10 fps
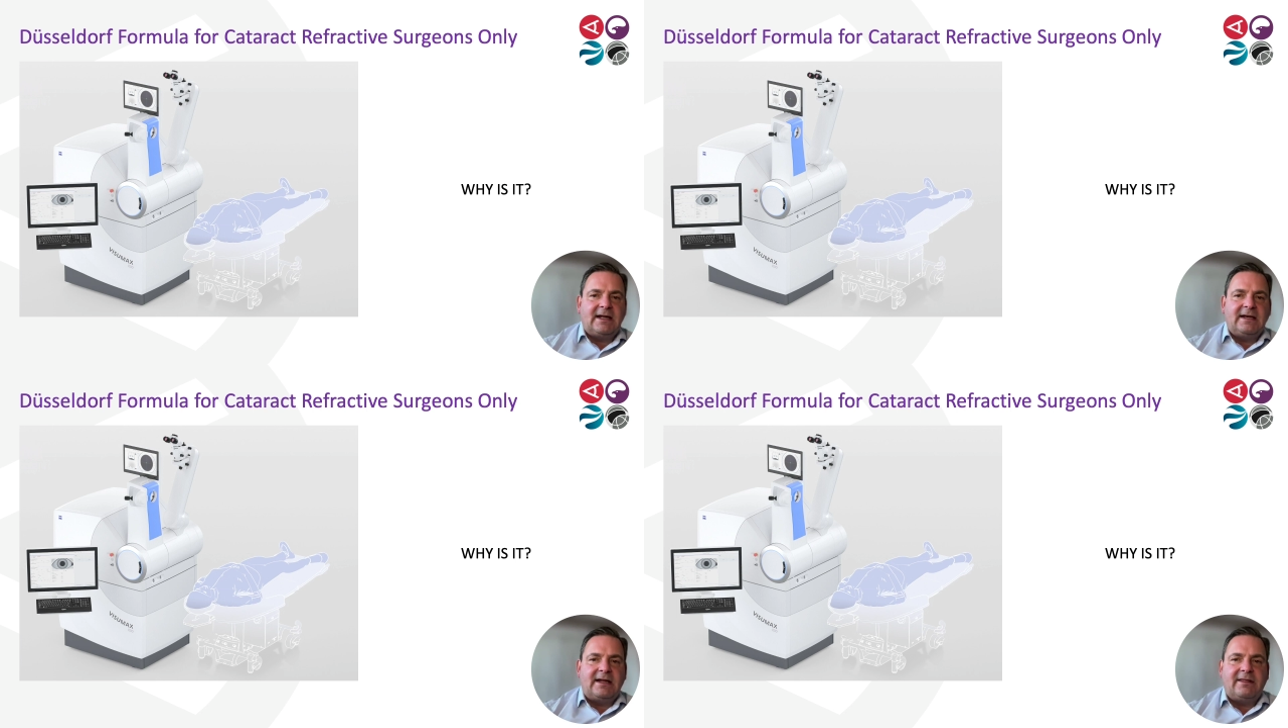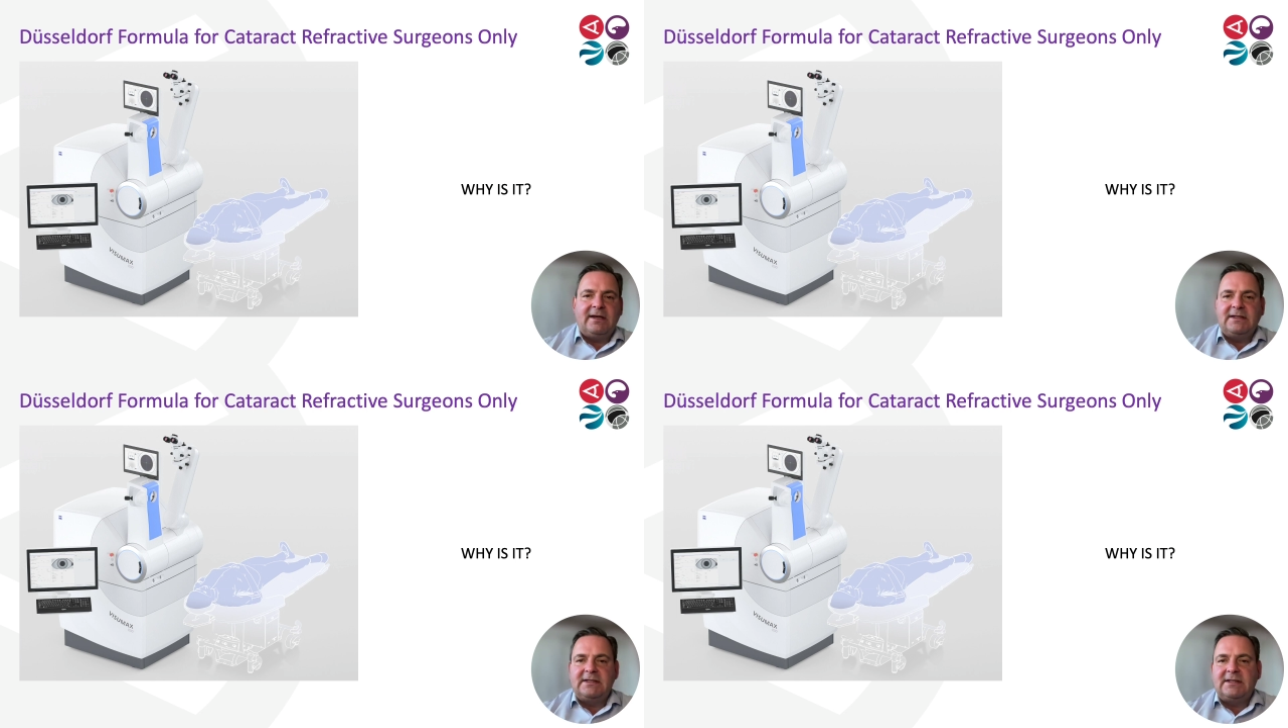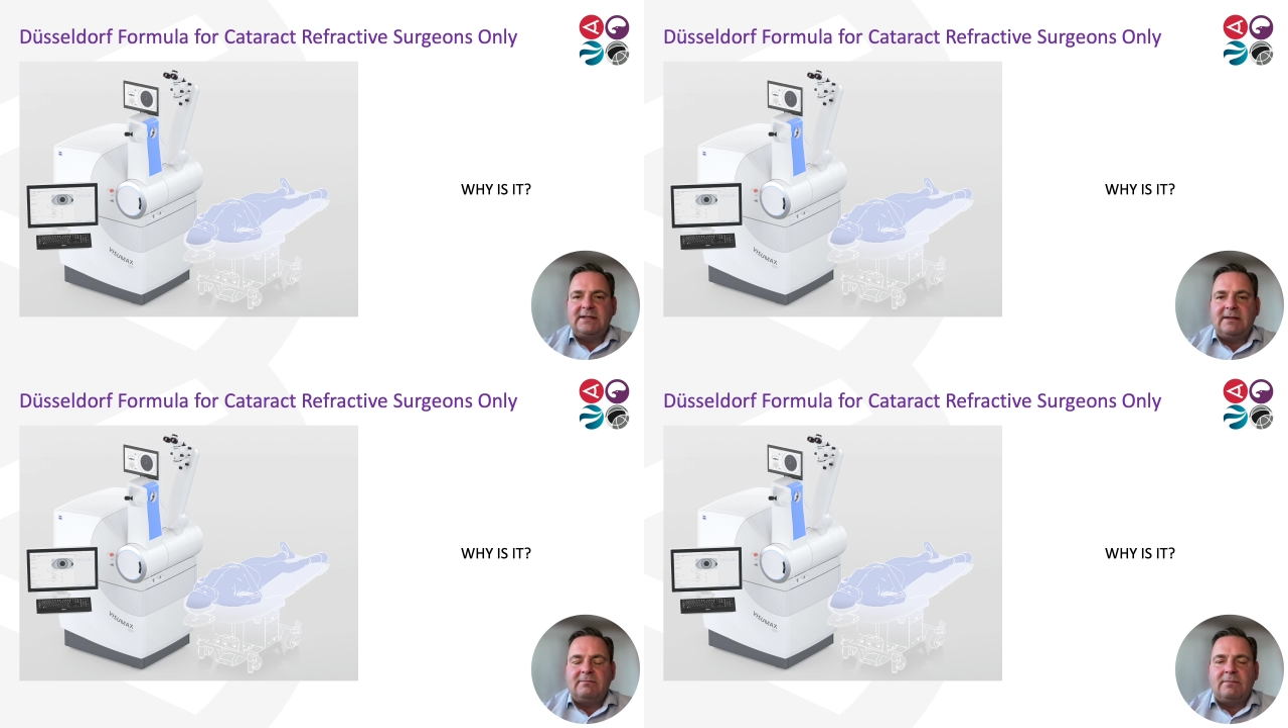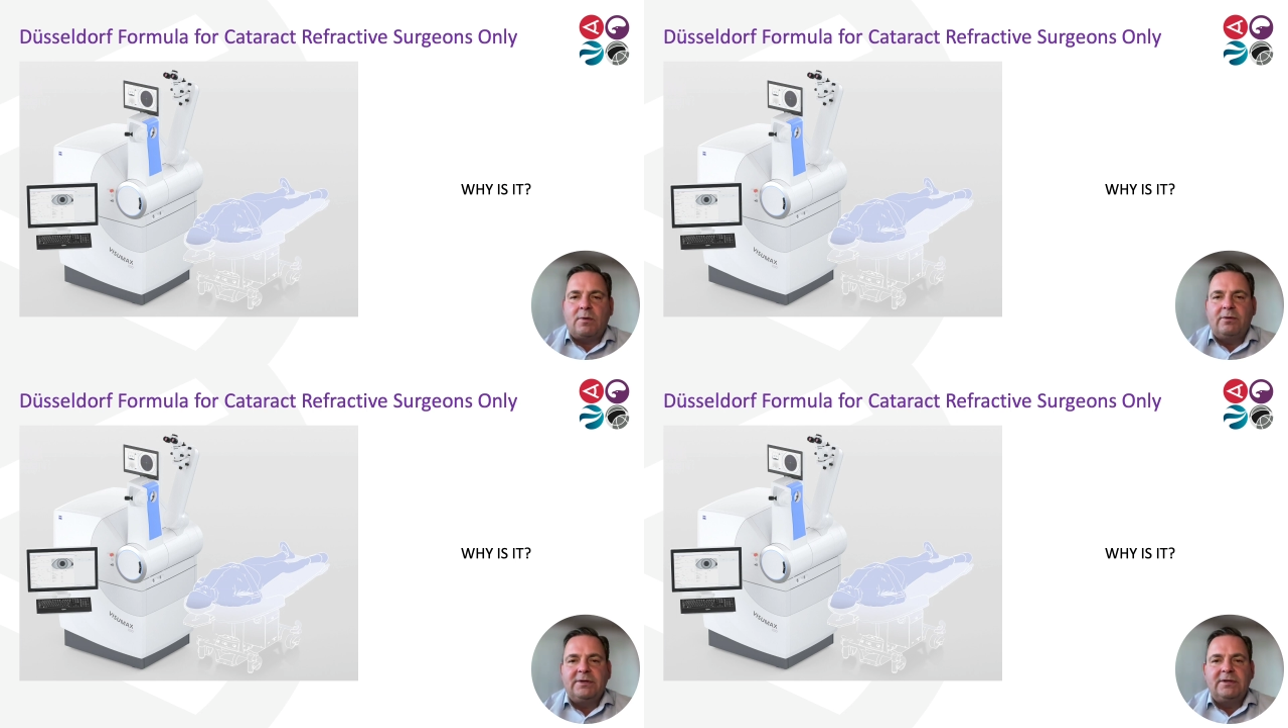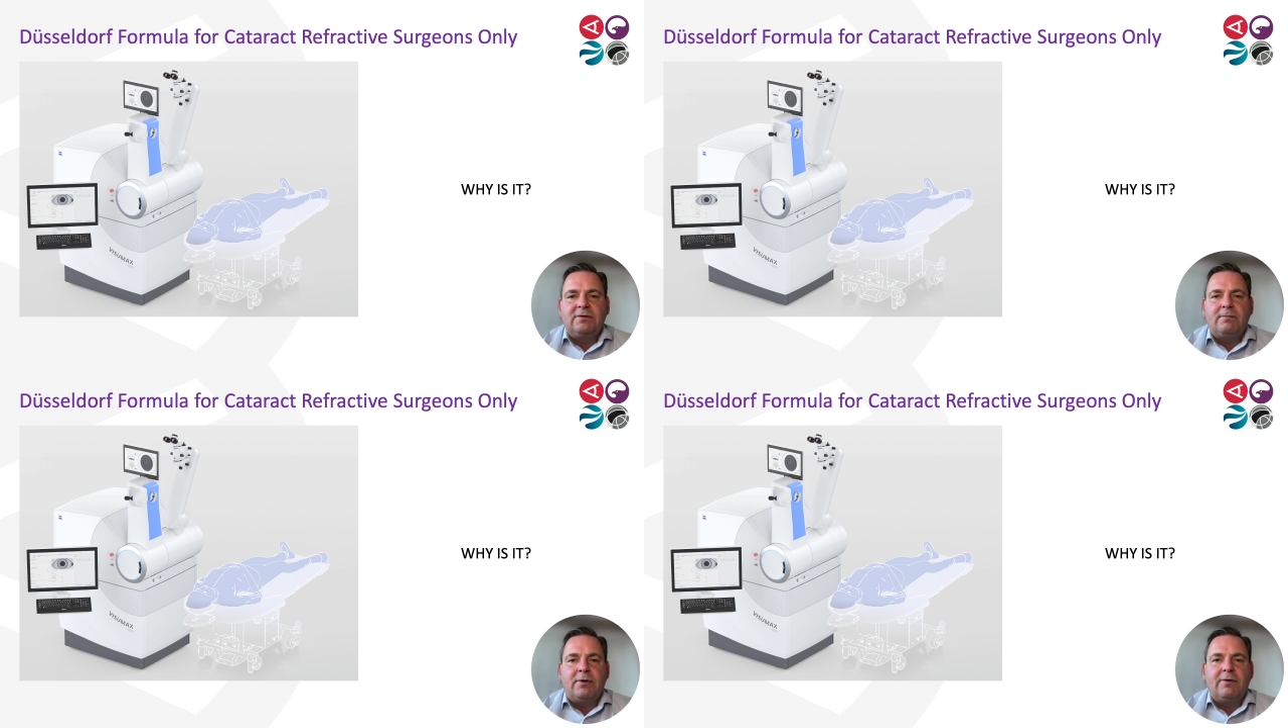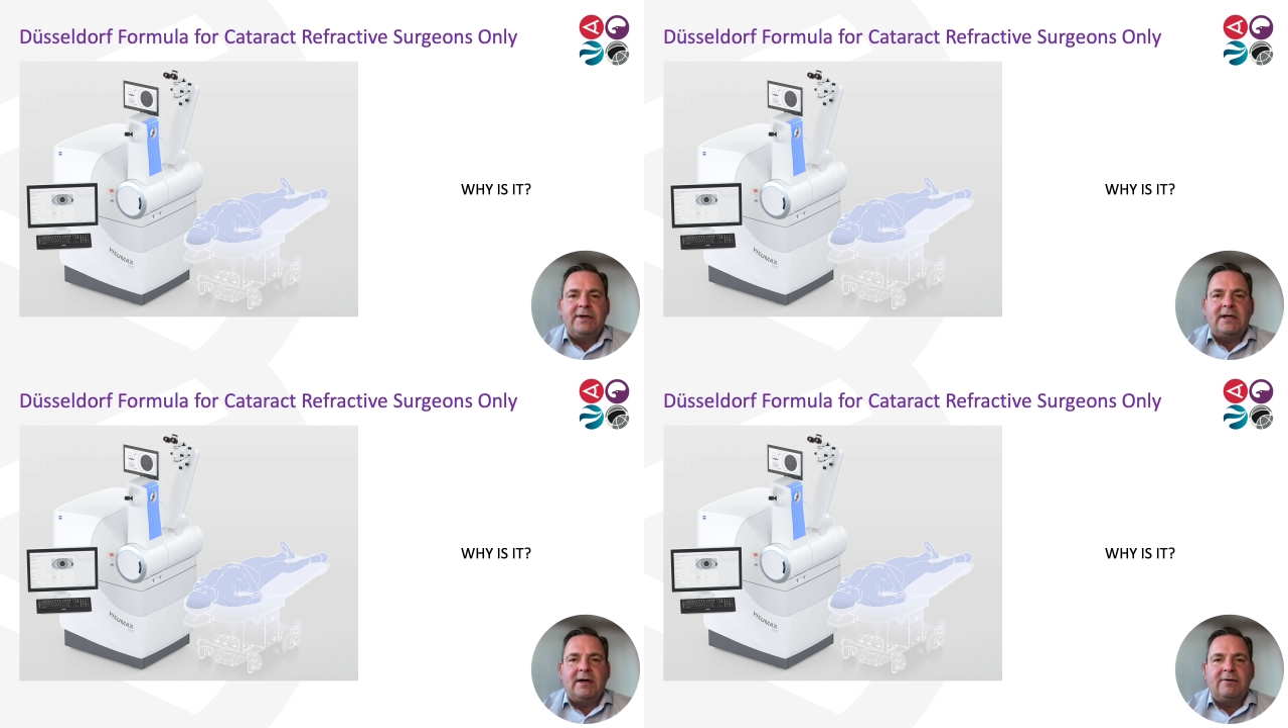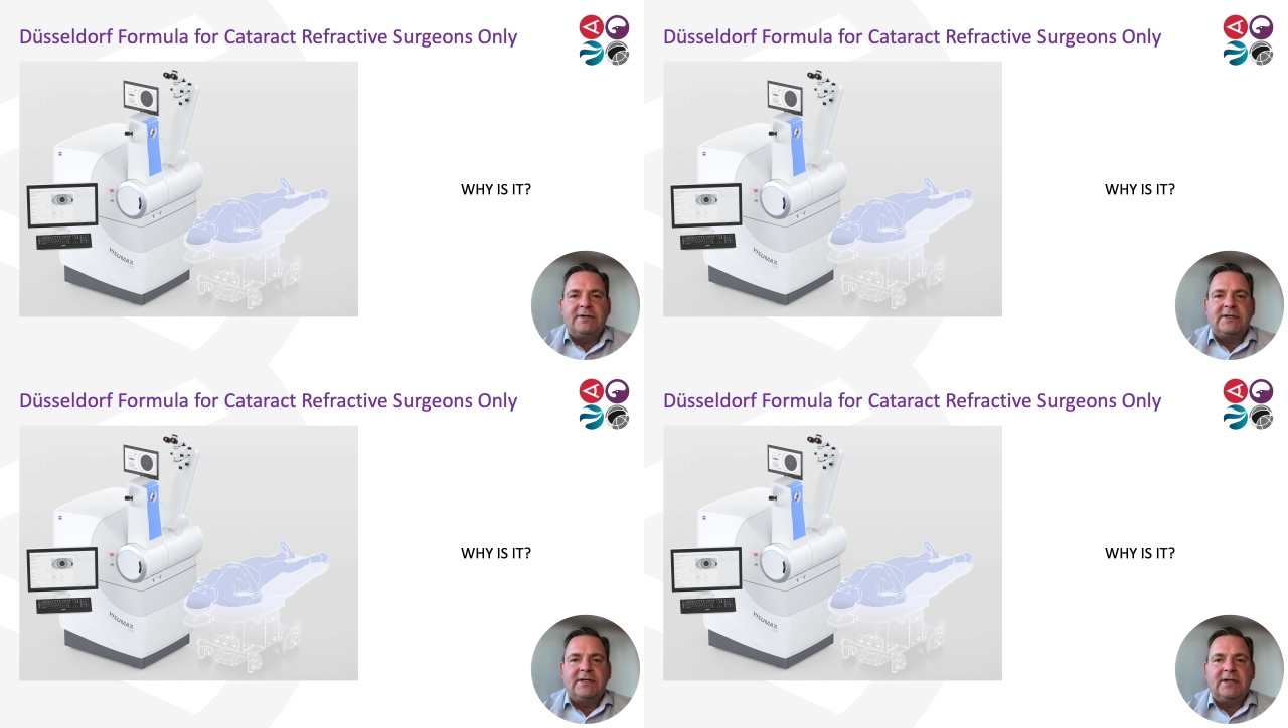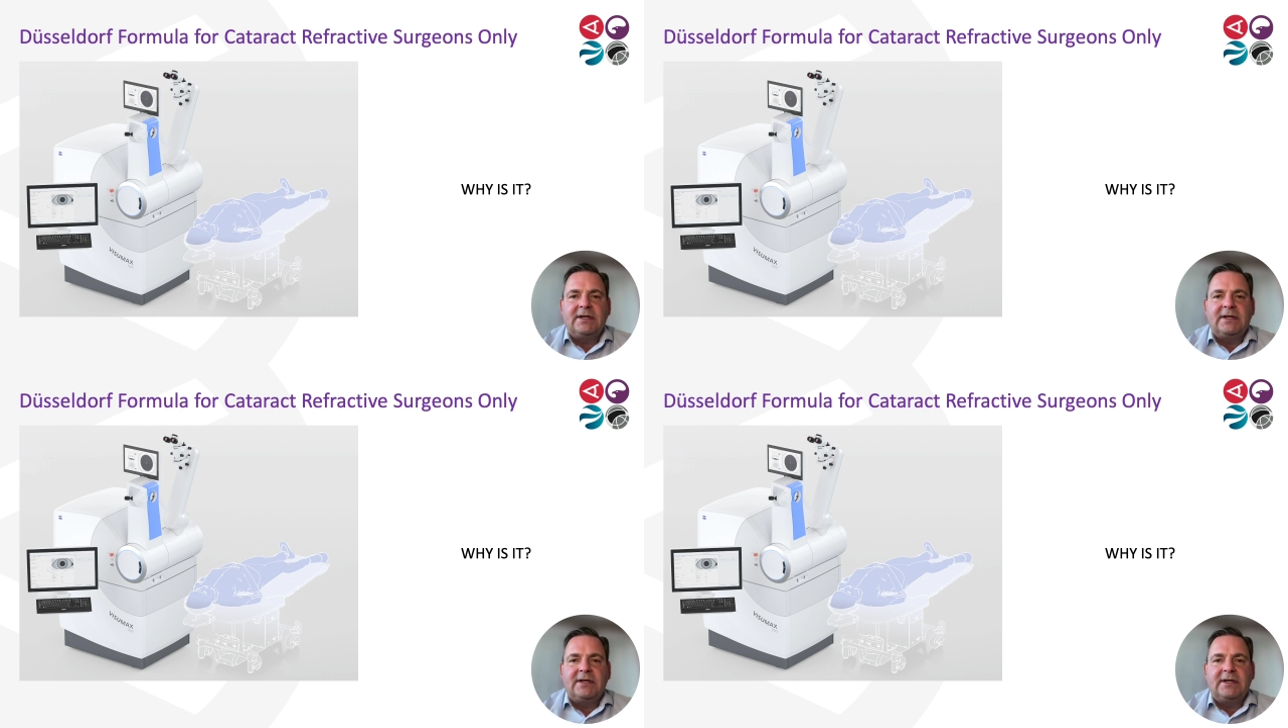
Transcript: and I think this is important to point out,